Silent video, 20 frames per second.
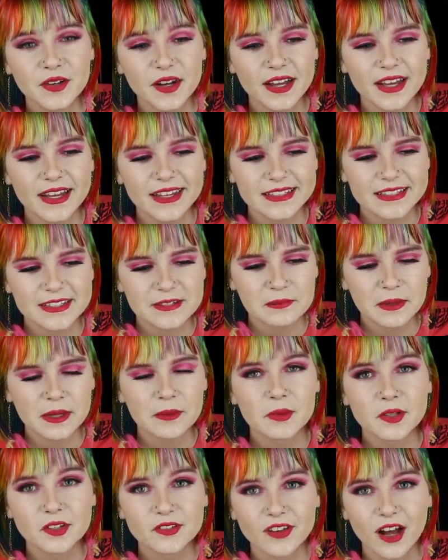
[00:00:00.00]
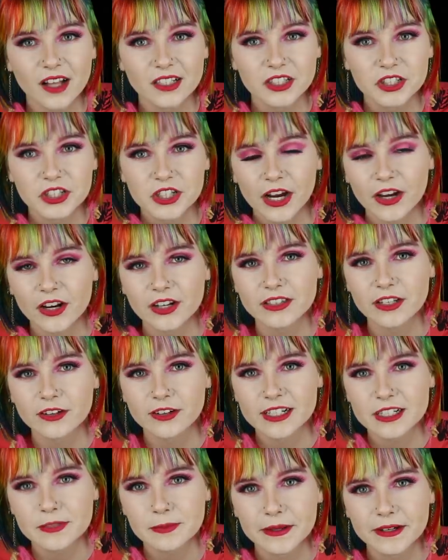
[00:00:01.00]
It's people of color sharing their
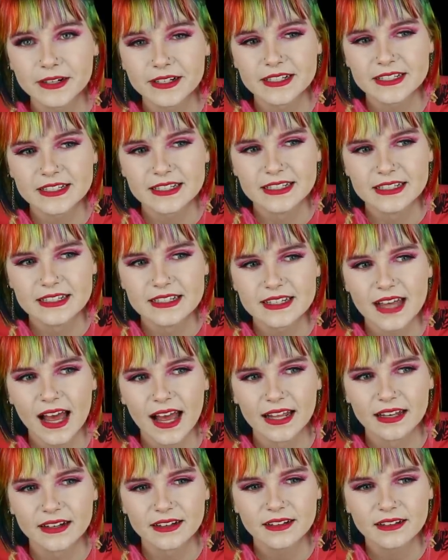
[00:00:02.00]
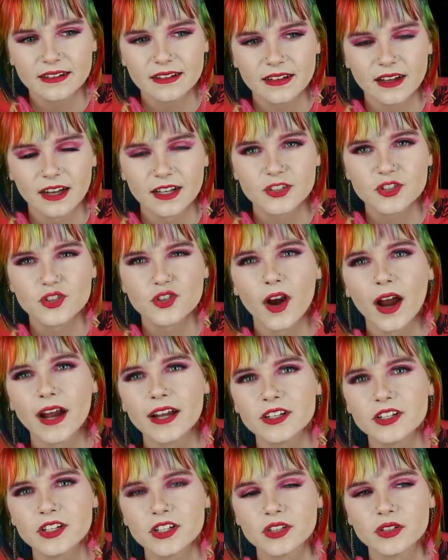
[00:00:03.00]
experiences and us
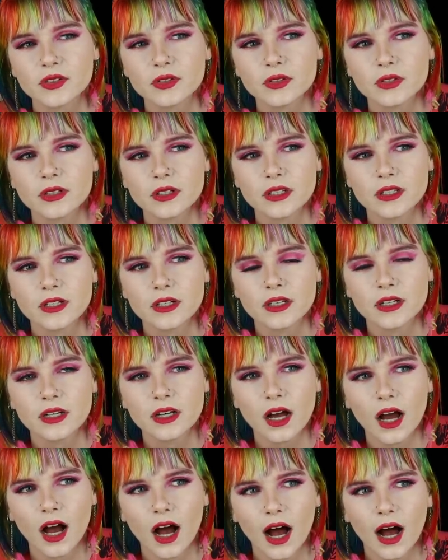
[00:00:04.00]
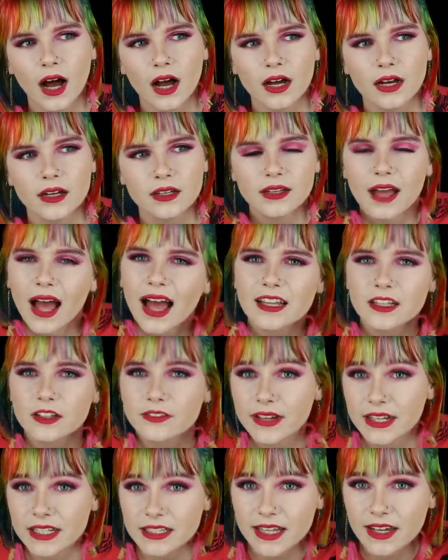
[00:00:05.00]
trying to
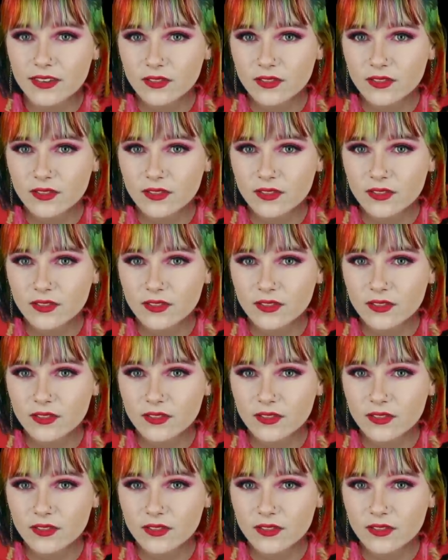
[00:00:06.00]
elevate their